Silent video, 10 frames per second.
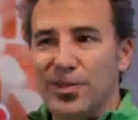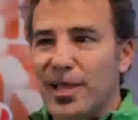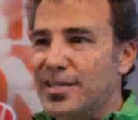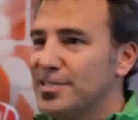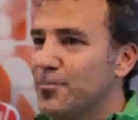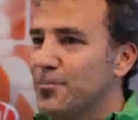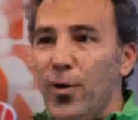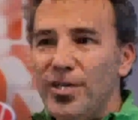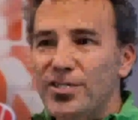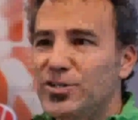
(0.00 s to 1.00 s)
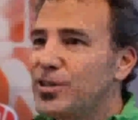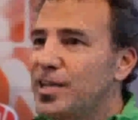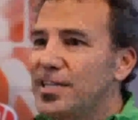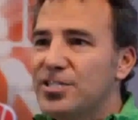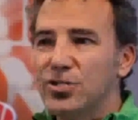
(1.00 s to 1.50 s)
Less moisture
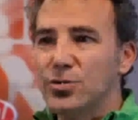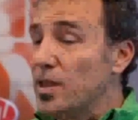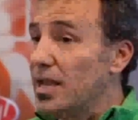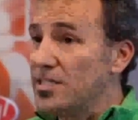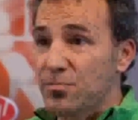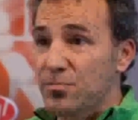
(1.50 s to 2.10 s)
leads to less